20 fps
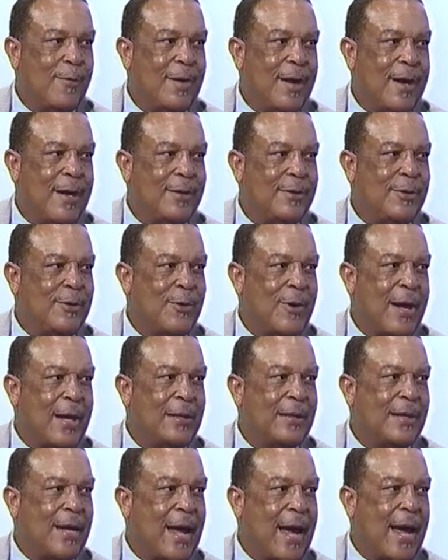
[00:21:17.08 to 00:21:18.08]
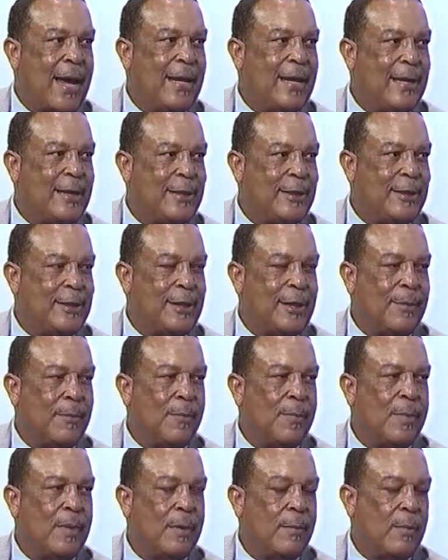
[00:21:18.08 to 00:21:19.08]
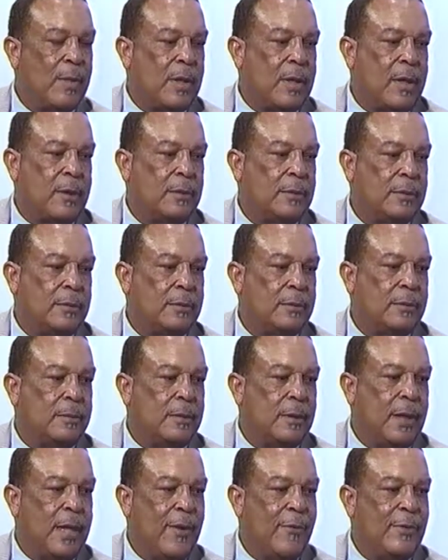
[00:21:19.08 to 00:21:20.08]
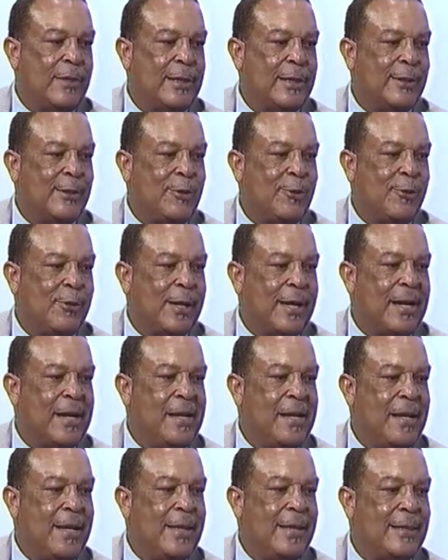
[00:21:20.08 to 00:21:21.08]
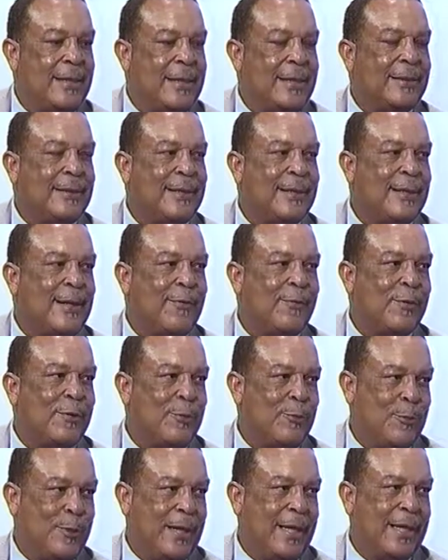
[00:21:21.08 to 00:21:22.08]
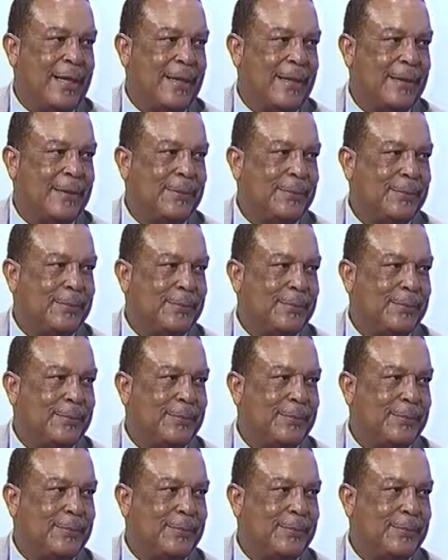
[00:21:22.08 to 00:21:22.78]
We never knew how high he could jump, because he would just do things just enough to win.